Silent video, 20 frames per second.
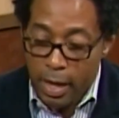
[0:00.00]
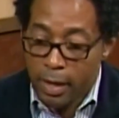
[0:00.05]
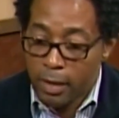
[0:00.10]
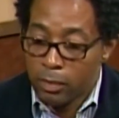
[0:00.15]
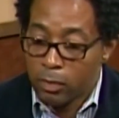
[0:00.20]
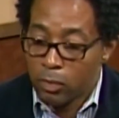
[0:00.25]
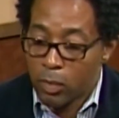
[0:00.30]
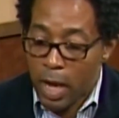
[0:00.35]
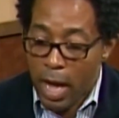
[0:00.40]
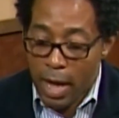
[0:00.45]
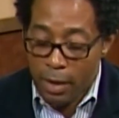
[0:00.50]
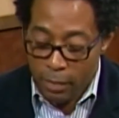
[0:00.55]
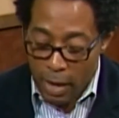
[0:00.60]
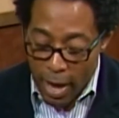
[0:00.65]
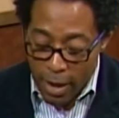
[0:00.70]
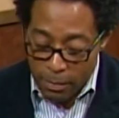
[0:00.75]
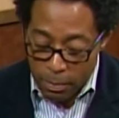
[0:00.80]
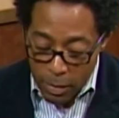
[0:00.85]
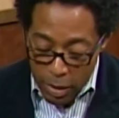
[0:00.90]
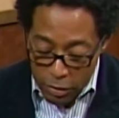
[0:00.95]
and
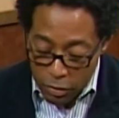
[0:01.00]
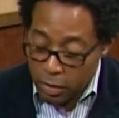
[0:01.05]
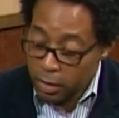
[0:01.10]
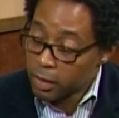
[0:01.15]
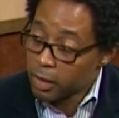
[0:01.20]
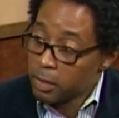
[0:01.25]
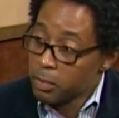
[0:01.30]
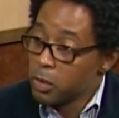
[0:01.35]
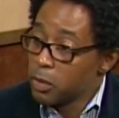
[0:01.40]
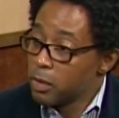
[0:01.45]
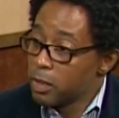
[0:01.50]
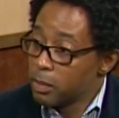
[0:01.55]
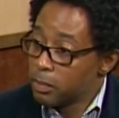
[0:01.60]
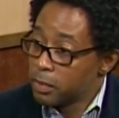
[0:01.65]
I've mentioned community